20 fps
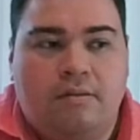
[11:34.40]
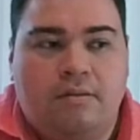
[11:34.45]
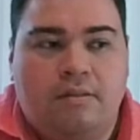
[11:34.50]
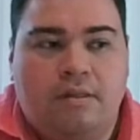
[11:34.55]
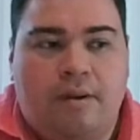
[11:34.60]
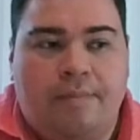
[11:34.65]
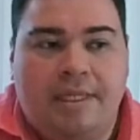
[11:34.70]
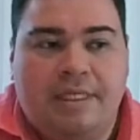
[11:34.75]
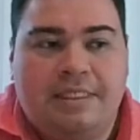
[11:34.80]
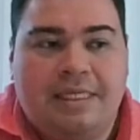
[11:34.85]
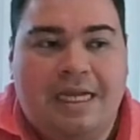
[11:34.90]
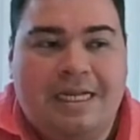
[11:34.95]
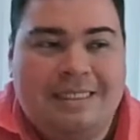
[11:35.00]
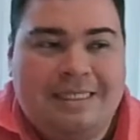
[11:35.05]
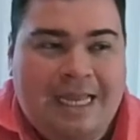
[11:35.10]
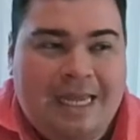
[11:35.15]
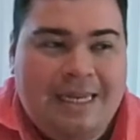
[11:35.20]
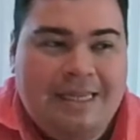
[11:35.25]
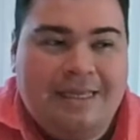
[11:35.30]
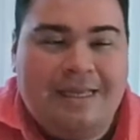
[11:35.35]
I mean,
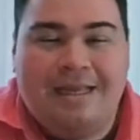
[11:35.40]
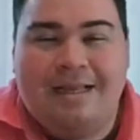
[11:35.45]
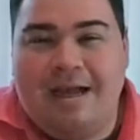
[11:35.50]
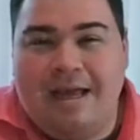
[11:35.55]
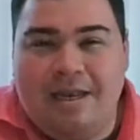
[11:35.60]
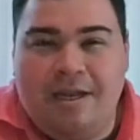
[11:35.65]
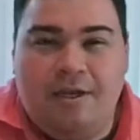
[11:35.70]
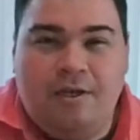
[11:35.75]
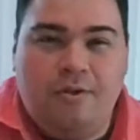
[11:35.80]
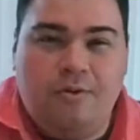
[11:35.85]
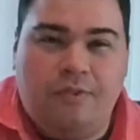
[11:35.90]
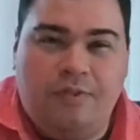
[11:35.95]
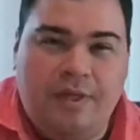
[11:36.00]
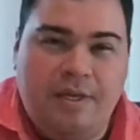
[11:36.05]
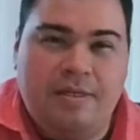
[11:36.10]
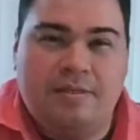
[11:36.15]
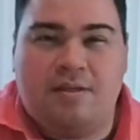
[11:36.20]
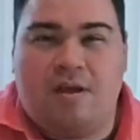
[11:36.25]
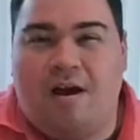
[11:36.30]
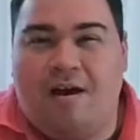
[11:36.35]
Titanic, I kind of knew
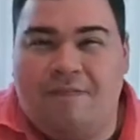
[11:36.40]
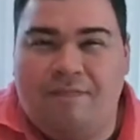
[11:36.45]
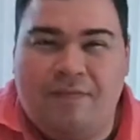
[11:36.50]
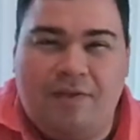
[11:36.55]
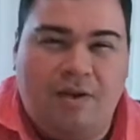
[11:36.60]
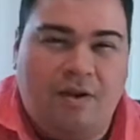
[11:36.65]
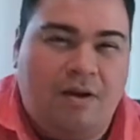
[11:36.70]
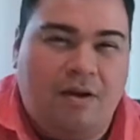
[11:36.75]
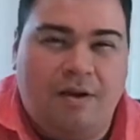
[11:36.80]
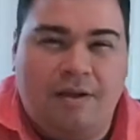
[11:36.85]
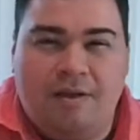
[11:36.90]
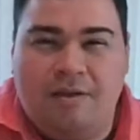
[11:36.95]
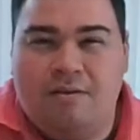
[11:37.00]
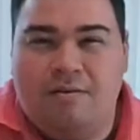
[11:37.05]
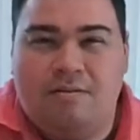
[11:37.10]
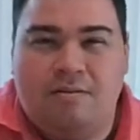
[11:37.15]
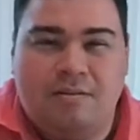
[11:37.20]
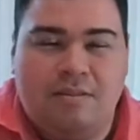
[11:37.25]
things off and on